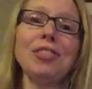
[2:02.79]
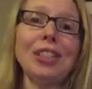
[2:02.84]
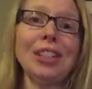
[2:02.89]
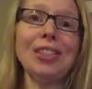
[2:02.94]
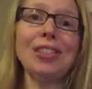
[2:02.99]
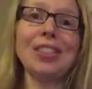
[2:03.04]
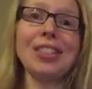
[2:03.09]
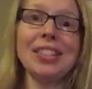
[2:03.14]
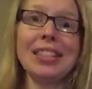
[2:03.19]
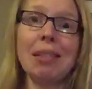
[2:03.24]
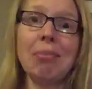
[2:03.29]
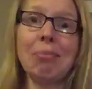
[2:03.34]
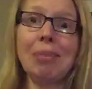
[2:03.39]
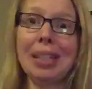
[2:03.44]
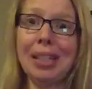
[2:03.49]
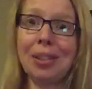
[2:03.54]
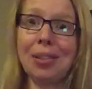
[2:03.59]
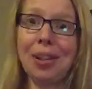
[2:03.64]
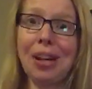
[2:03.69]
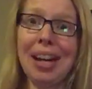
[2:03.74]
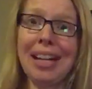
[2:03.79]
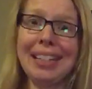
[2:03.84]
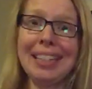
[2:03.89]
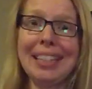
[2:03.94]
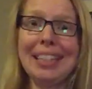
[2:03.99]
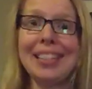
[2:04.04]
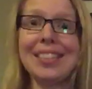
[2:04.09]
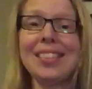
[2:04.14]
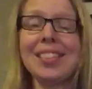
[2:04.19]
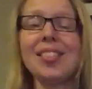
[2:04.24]
for you to send me your
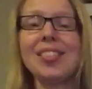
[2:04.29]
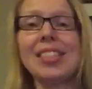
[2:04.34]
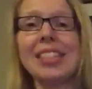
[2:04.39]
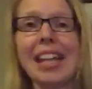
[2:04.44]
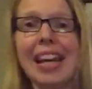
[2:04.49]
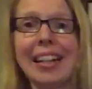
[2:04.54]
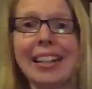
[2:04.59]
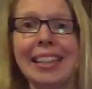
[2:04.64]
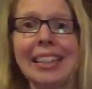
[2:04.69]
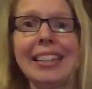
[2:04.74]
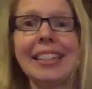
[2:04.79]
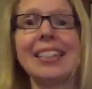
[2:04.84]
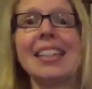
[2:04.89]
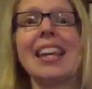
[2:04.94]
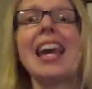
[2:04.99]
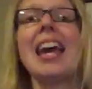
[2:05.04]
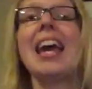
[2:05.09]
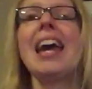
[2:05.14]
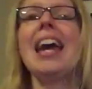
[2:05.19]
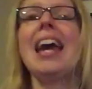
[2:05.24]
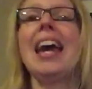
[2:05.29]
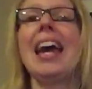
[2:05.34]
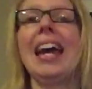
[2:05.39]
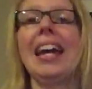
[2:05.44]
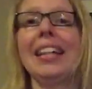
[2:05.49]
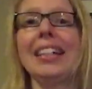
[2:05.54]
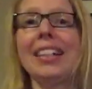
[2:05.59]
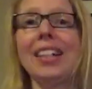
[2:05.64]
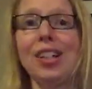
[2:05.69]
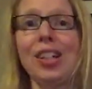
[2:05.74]
ideas of settings
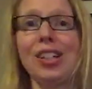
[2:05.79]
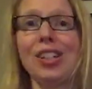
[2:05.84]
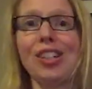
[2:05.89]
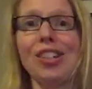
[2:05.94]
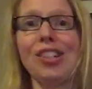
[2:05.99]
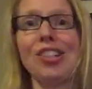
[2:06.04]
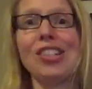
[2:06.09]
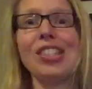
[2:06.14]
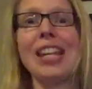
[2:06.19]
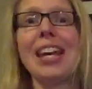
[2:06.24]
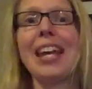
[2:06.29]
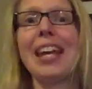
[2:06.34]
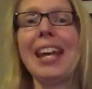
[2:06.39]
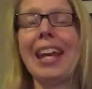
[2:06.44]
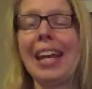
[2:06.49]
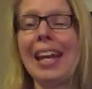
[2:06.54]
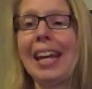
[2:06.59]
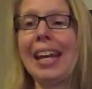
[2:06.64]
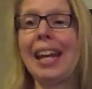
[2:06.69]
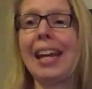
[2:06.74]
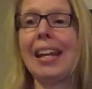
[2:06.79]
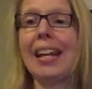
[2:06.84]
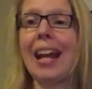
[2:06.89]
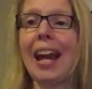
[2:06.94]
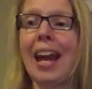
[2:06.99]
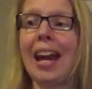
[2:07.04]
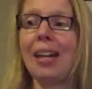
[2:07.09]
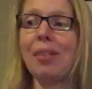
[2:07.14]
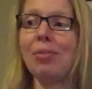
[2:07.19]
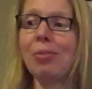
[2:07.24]
and characters, and
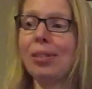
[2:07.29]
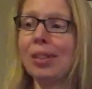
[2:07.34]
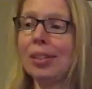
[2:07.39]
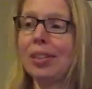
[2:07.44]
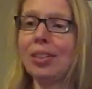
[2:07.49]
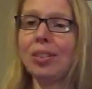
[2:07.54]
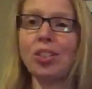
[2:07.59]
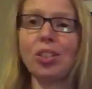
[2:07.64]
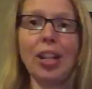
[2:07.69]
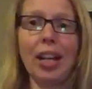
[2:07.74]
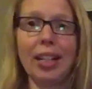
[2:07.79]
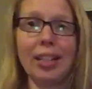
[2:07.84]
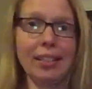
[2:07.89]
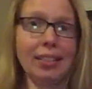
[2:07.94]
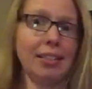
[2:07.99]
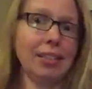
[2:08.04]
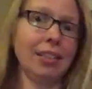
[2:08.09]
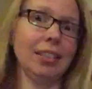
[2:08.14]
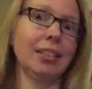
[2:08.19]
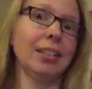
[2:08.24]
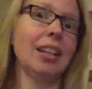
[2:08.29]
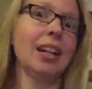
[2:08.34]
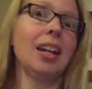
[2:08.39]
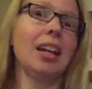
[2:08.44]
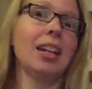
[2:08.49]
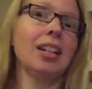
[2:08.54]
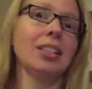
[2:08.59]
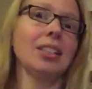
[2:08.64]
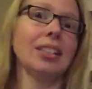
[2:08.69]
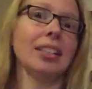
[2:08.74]
I will try
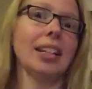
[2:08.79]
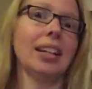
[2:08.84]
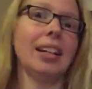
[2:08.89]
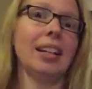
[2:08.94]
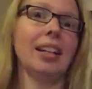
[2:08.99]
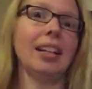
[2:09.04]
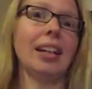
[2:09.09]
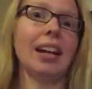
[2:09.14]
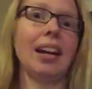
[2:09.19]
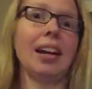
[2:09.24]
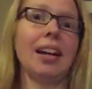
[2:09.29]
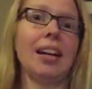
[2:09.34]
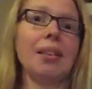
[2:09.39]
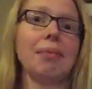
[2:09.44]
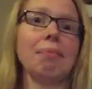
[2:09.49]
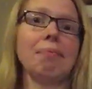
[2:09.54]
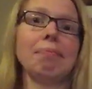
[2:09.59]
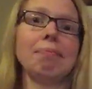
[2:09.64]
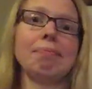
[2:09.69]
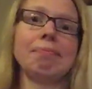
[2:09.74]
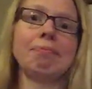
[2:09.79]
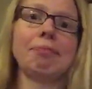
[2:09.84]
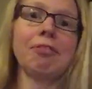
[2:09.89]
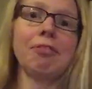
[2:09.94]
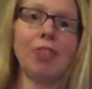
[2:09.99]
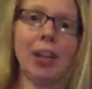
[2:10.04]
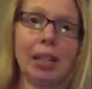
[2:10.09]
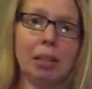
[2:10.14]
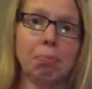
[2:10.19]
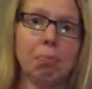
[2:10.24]
to, to um,
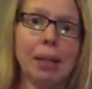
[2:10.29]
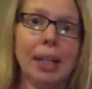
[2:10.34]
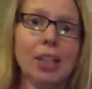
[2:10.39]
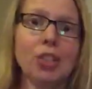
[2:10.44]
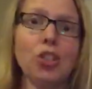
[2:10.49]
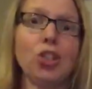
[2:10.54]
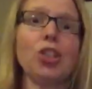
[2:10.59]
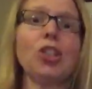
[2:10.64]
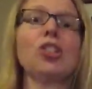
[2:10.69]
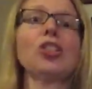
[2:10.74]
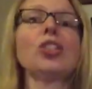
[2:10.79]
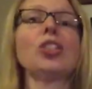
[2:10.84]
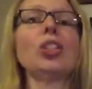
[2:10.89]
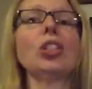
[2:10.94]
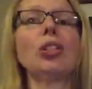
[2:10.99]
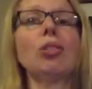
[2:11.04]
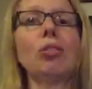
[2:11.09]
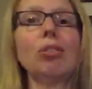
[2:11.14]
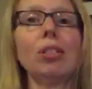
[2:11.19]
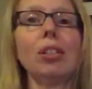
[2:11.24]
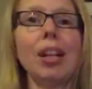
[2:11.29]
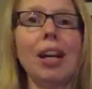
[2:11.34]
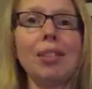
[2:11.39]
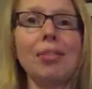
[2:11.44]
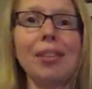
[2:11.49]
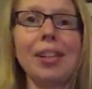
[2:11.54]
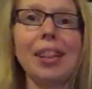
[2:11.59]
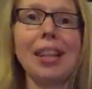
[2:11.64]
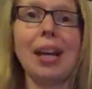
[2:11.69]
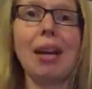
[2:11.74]
find pictures to go along
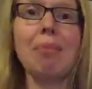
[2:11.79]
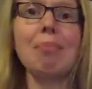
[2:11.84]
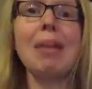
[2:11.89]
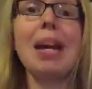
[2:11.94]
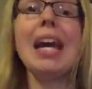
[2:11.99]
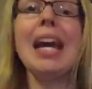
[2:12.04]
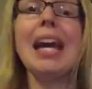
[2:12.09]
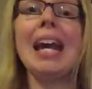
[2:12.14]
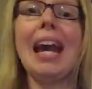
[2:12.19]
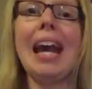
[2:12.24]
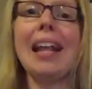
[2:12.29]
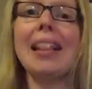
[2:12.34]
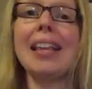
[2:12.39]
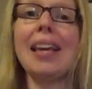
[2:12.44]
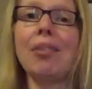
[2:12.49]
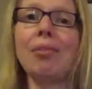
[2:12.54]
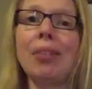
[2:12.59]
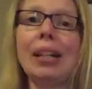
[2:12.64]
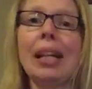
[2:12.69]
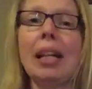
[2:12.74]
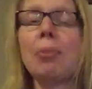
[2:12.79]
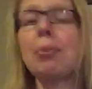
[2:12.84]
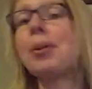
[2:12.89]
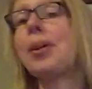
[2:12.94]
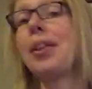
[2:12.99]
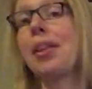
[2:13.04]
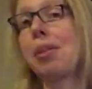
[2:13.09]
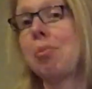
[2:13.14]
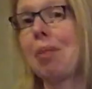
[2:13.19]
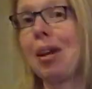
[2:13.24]
with them. And then when I
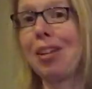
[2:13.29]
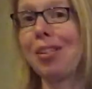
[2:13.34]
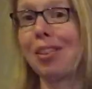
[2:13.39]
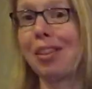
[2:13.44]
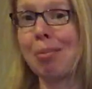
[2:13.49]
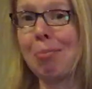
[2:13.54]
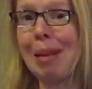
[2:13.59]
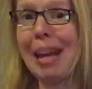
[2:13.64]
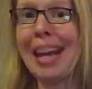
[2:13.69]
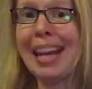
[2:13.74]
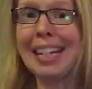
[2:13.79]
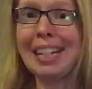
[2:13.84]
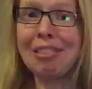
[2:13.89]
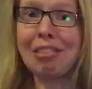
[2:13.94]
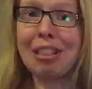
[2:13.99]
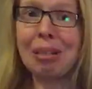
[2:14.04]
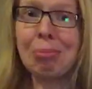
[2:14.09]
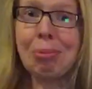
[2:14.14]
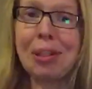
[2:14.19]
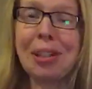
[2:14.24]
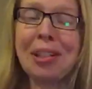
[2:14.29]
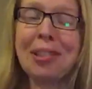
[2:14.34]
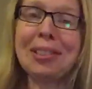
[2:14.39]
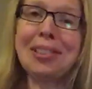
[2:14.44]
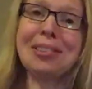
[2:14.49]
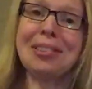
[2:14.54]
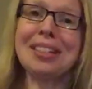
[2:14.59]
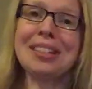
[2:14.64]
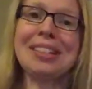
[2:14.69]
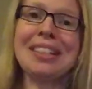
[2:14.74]
pull them out of the bag, if I pull out
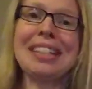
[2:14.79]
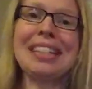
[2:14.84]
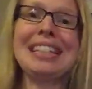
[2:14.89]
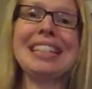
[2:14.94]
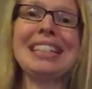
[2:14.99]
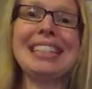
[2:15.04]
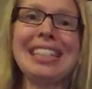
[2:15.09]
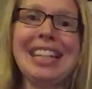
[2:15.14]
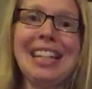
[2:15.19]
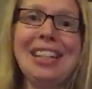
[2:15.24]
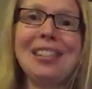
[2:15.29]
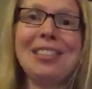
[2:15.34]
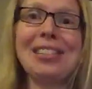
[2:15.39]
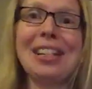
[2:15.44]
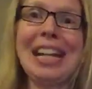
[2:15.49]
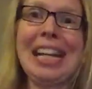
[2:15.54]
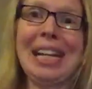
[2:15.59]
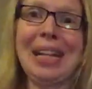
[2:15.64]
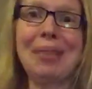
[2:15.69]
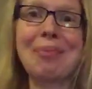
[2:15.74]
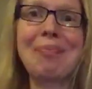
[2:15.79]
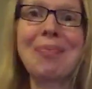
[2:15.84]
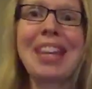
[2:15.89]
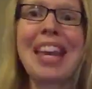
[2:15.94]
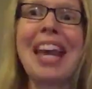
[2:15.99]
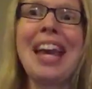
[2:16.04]
yours, I can say your name.